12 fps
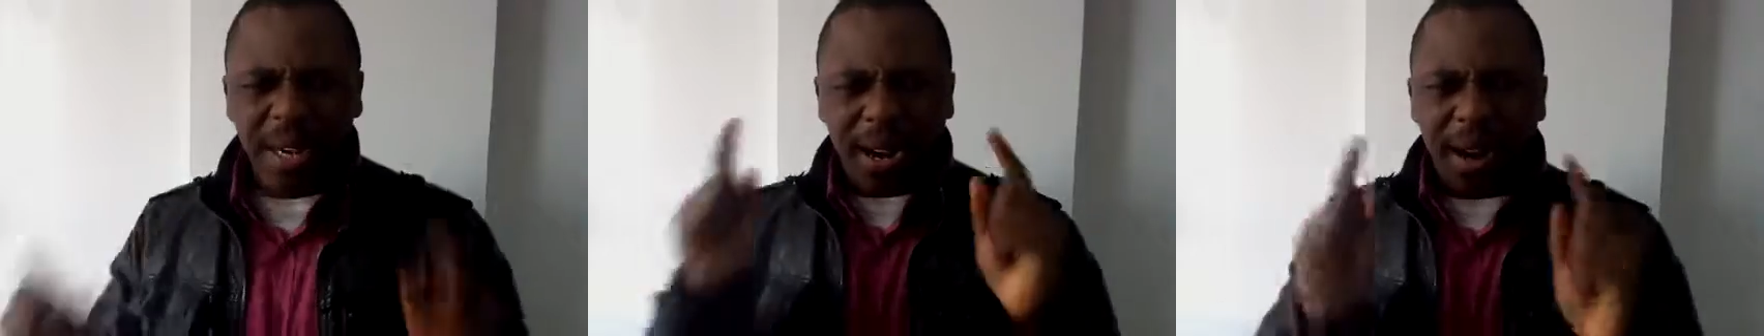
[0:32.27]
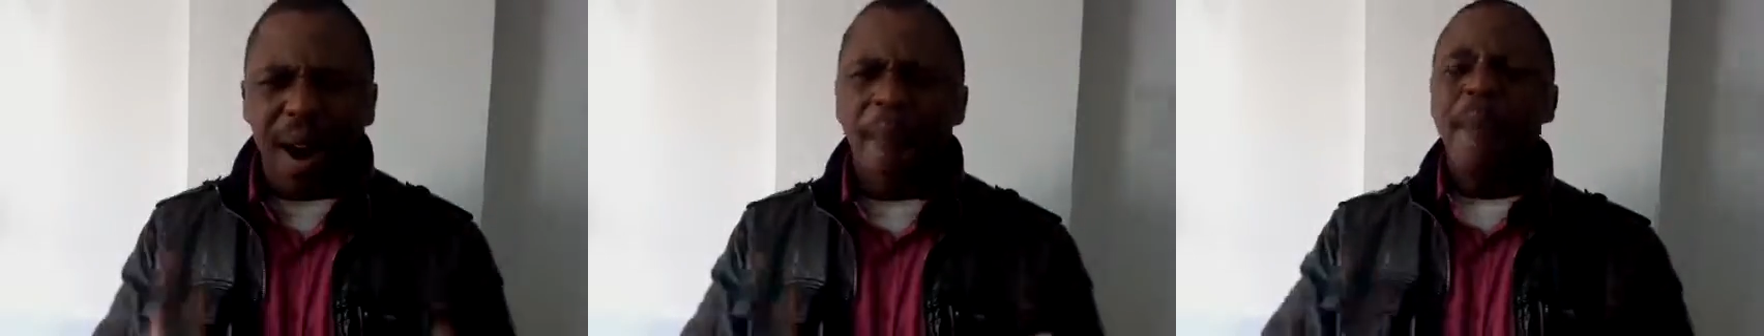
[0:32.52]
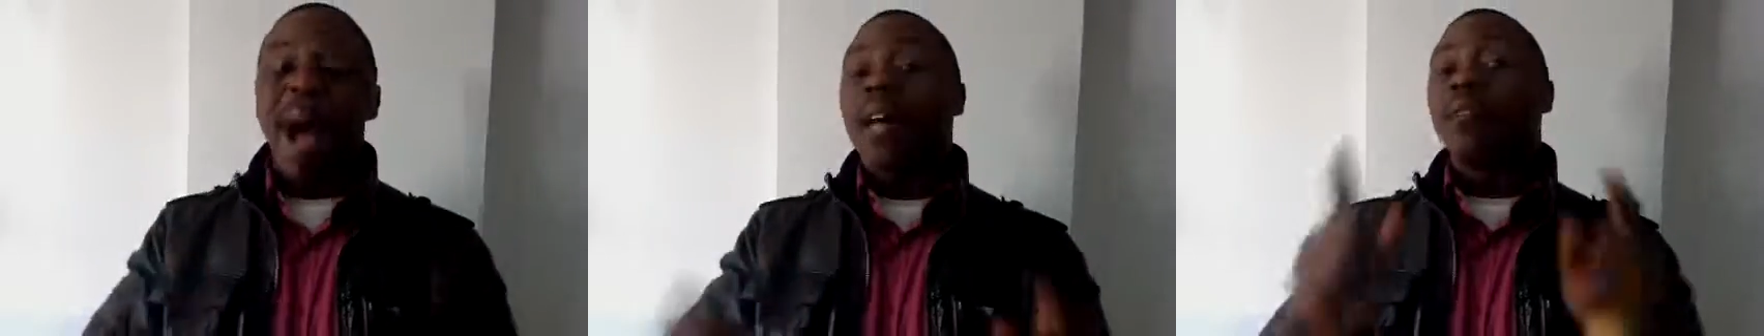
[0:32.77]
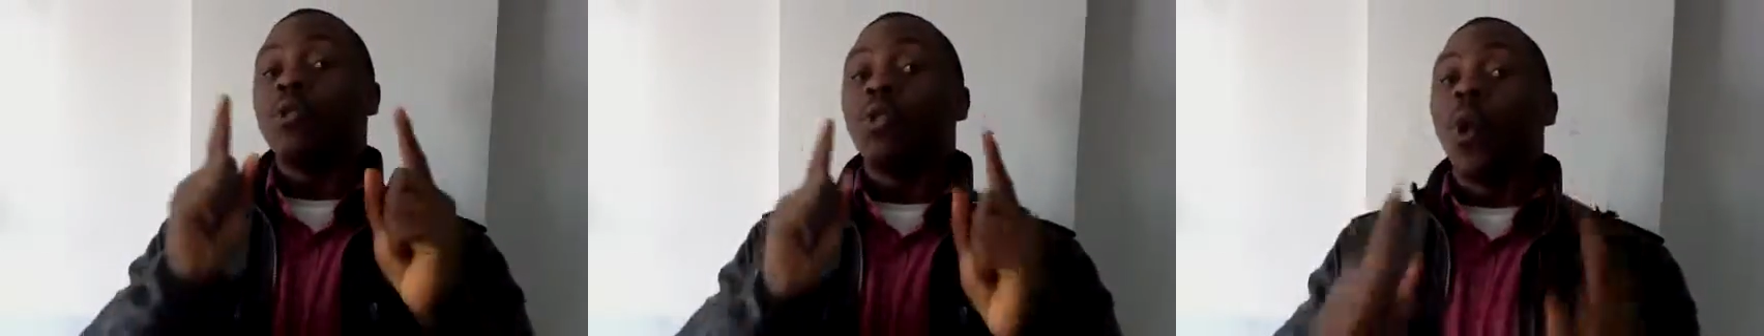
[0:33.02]
Come
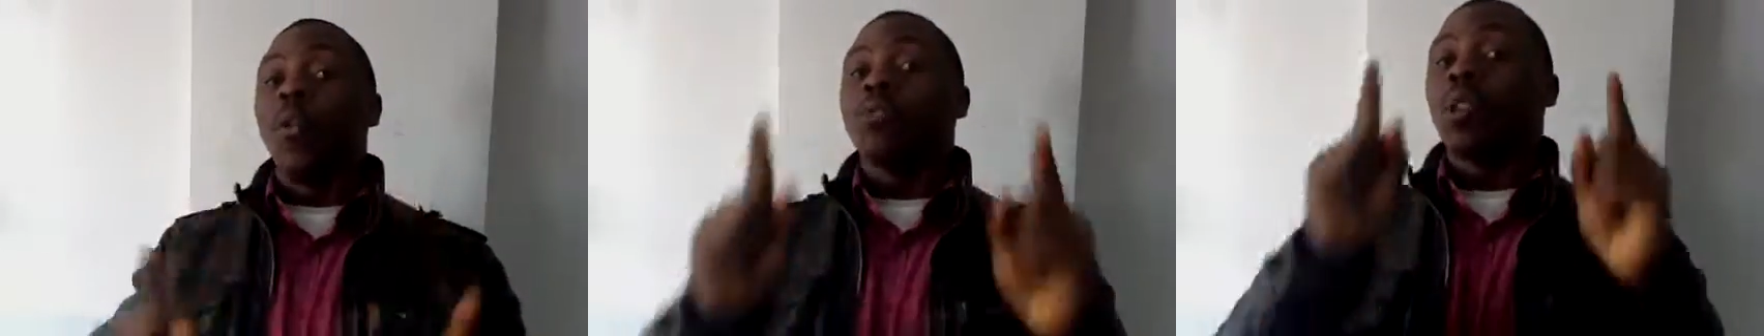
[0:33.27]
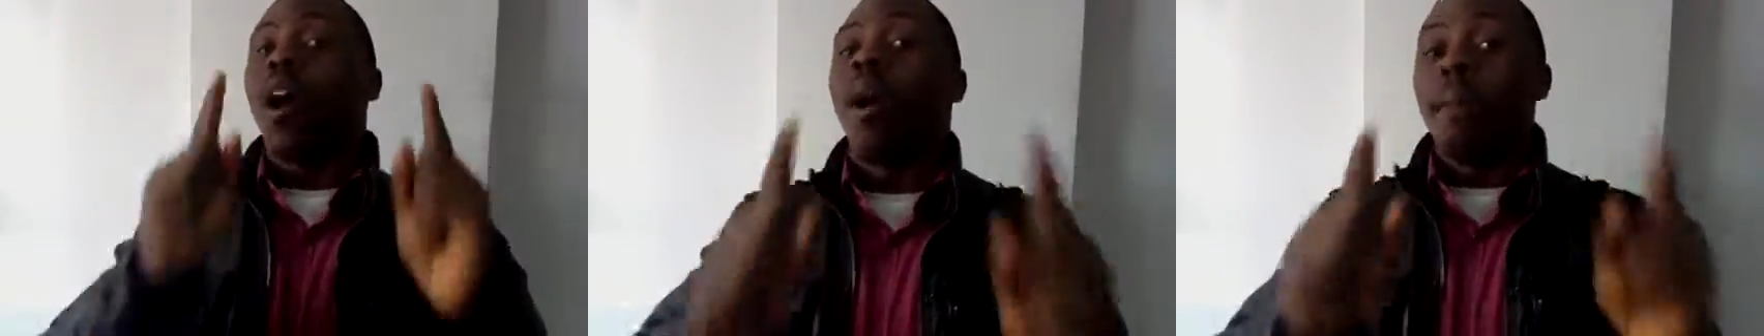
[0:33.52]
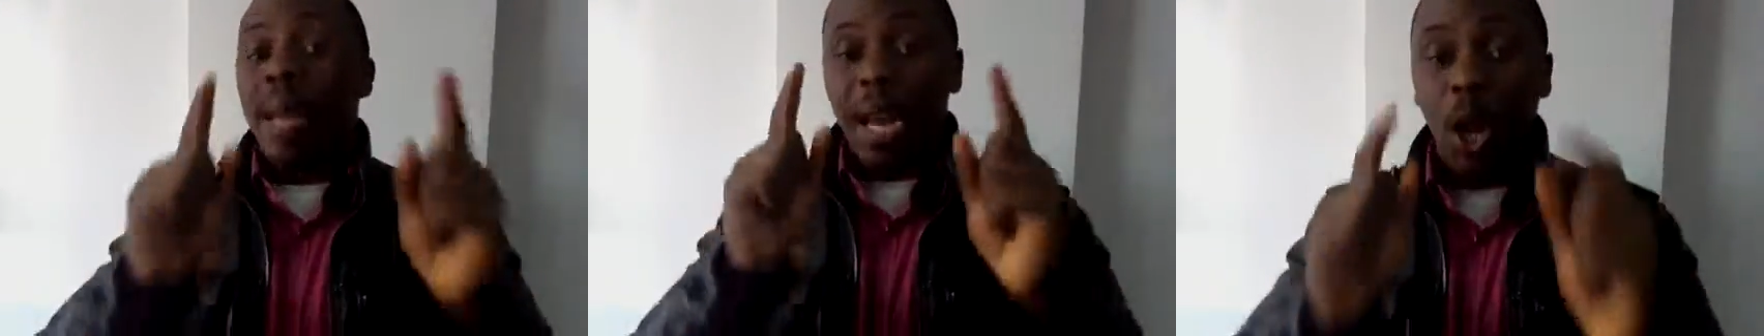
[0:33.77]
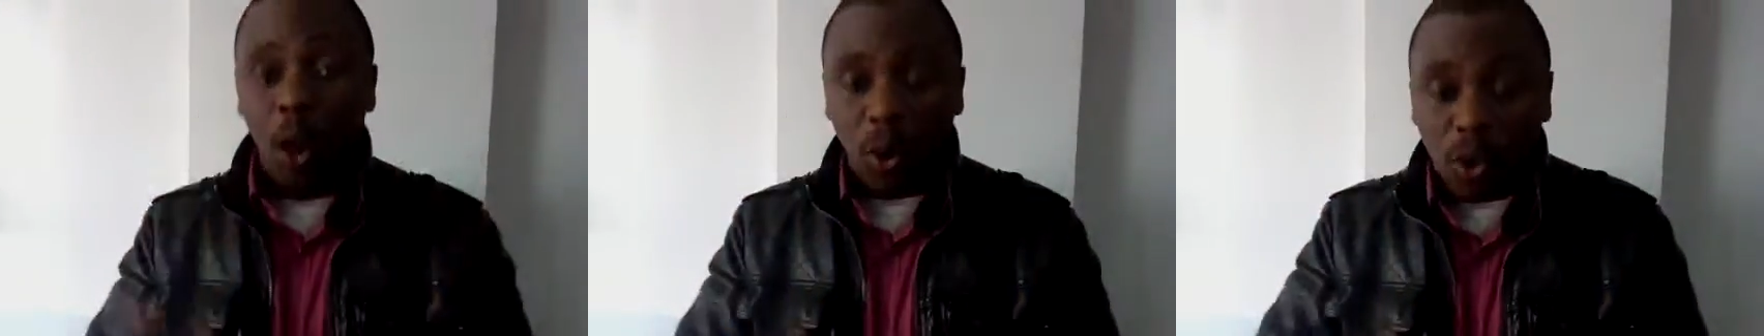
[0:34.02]
and don't come
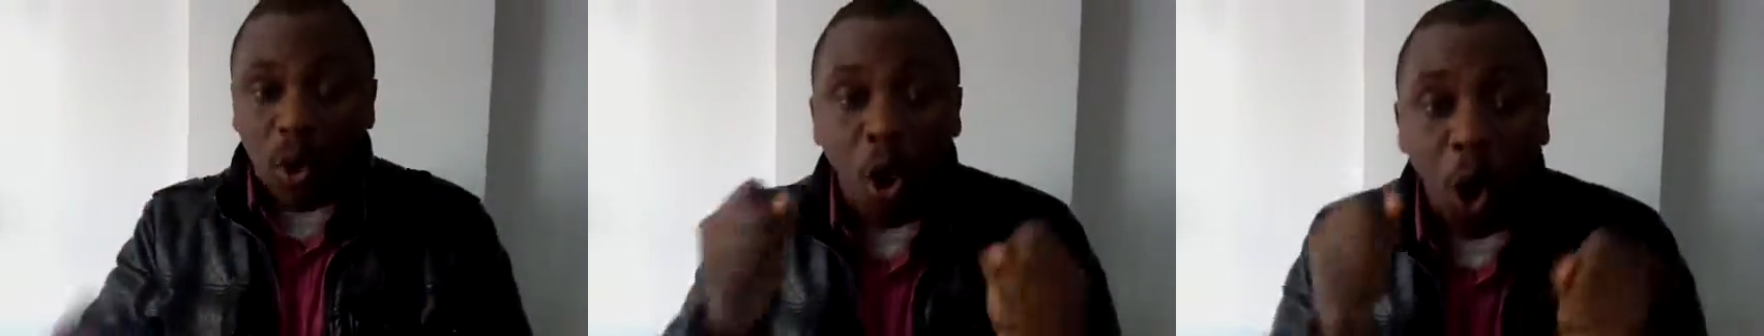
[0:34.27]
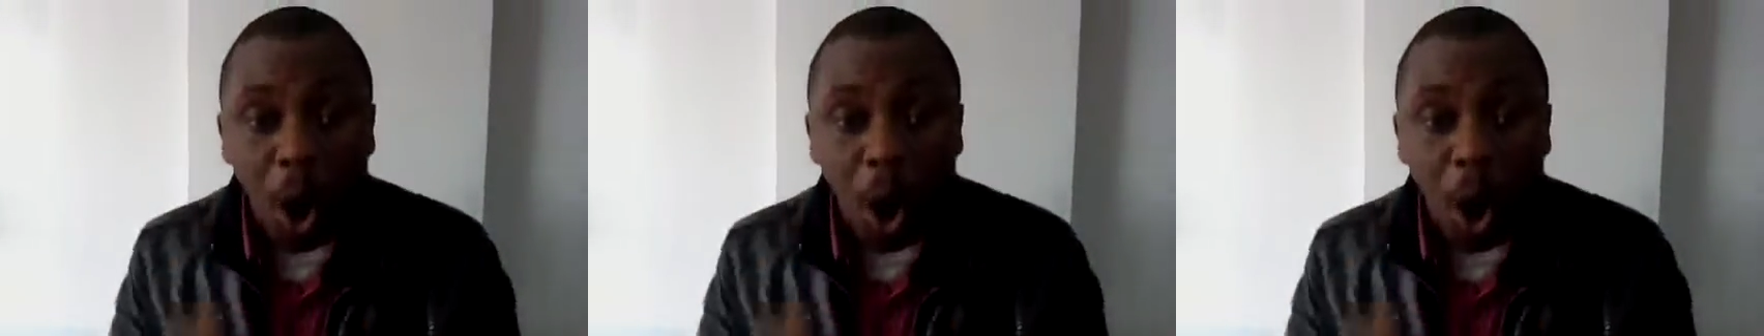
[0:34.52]
alone.